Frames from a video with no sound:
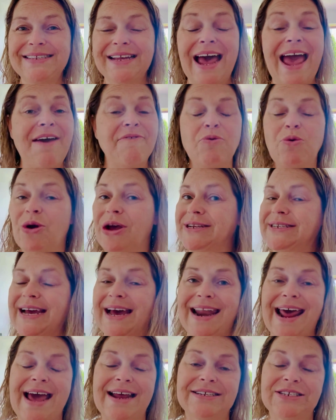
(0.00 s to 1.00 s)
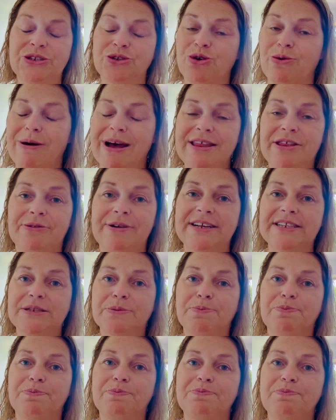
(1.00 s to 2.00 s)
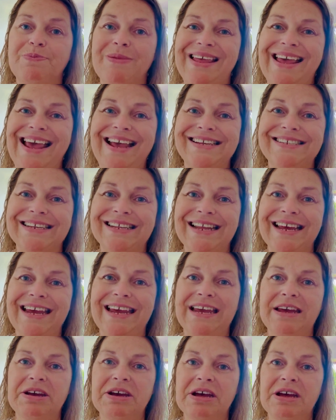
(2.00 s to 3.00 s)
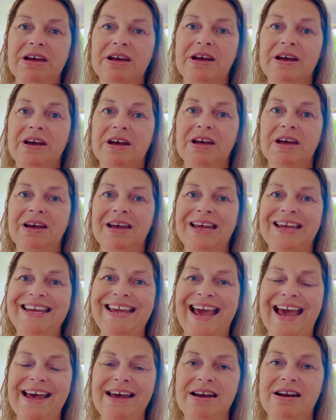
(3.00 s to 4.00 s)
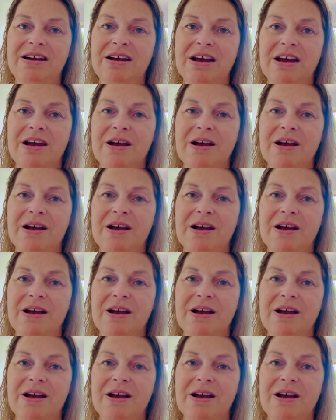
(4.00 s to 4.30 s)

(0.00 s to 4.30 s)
I haven't worked out how to store my threads easily yet.